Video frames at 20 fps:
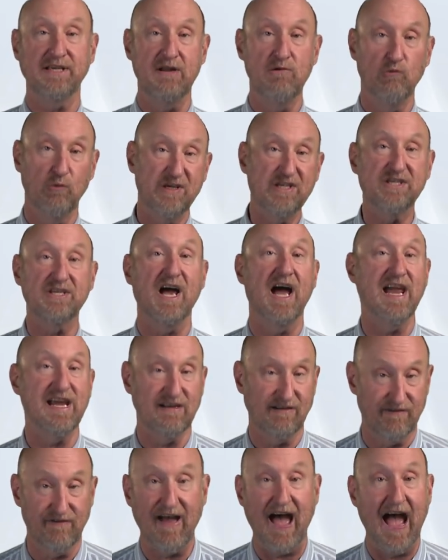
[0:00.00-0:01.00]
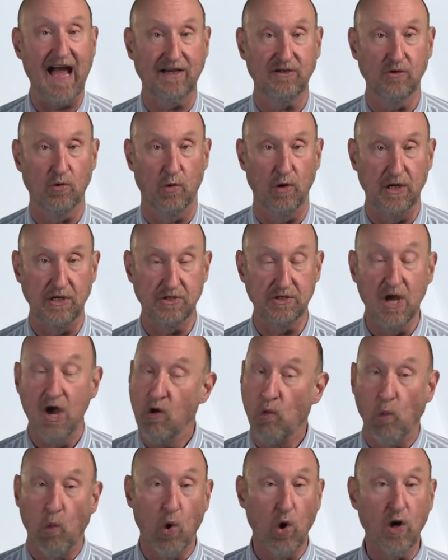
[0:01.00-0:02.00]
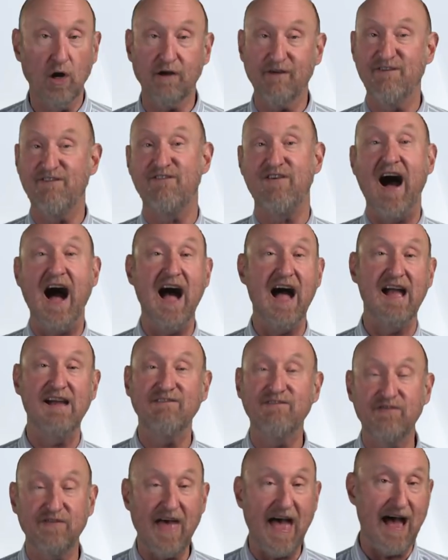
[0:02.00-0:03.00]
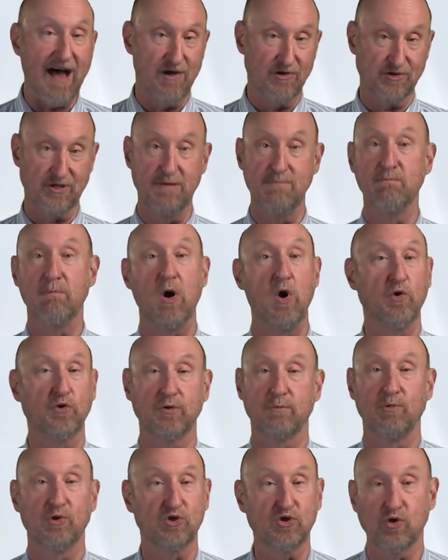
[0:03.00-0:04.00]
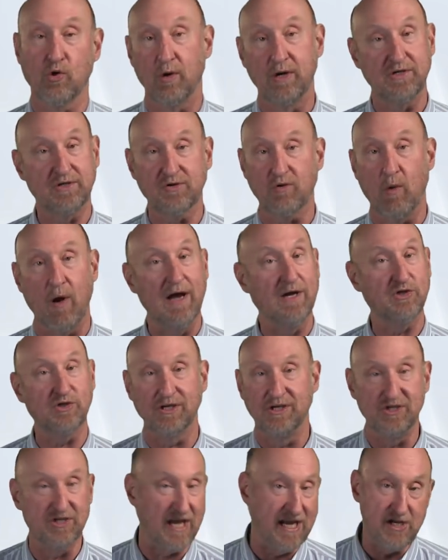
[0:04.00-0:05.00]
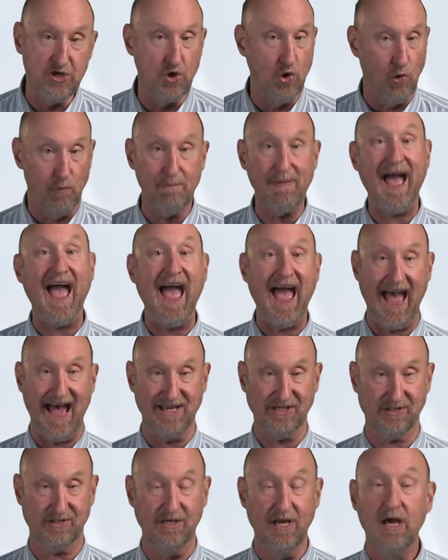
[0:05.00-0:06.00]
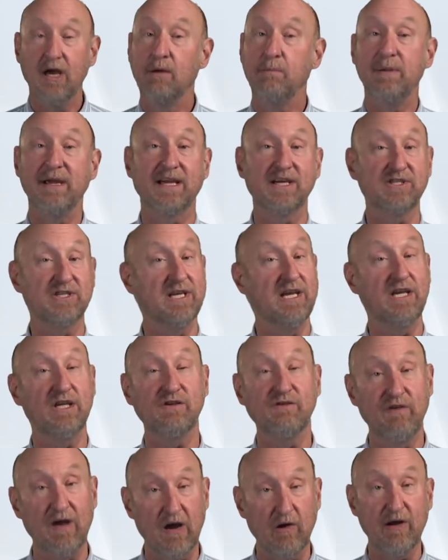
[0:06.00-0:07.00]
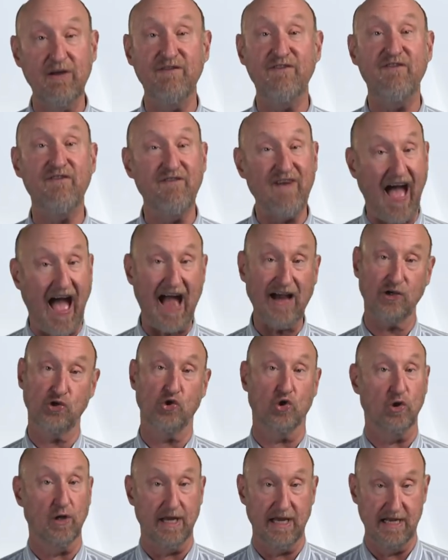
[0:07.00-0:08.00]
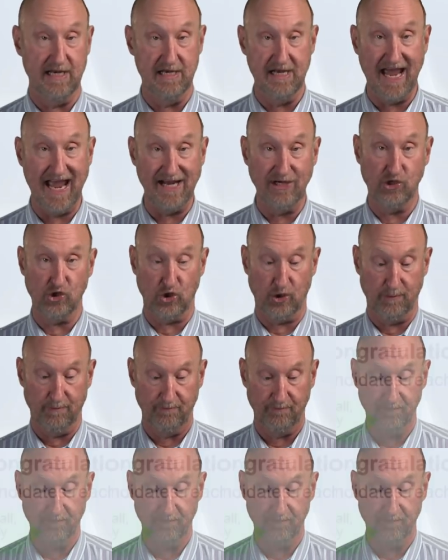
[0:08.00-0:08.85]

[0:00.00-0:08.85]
and recite factoids. Work 5,000 multiple choice questions and you'll pass, because it is very factual in nature.